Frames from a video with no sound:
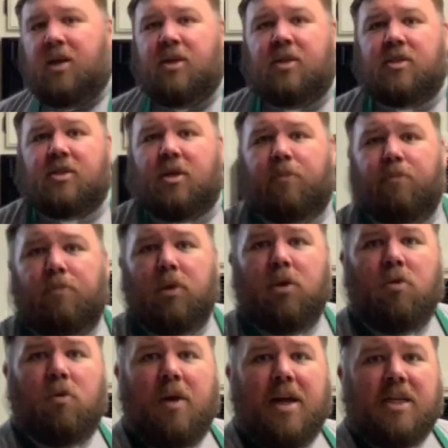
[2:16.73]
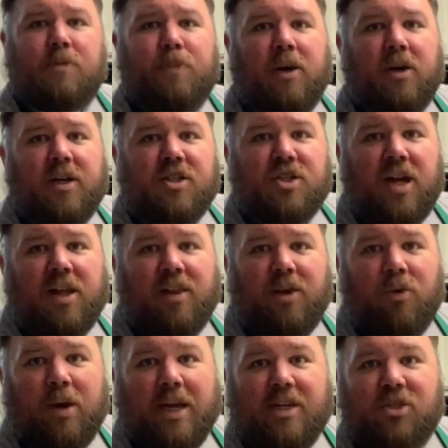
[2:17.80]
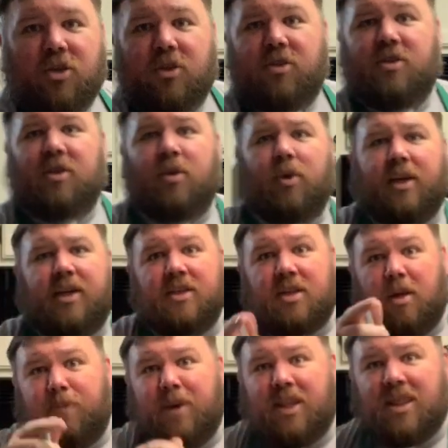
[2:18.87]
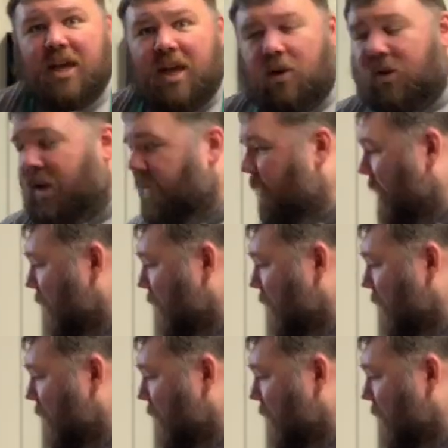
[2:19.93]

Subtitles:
some blue raspberry Jolly Ranchers to it because I'll bet that'll give it